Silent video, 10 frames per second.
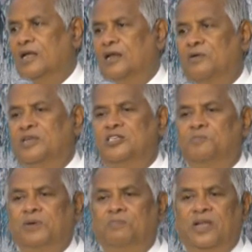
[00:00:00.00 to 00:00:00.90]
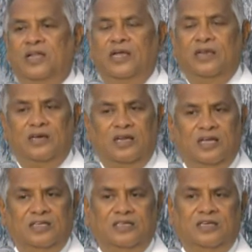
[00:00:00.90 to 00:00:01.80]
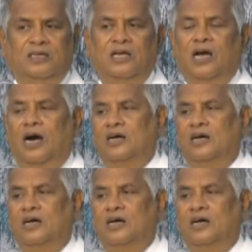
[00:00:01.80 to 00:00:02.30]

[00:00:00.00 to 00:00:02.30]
And nowadays people are encouraging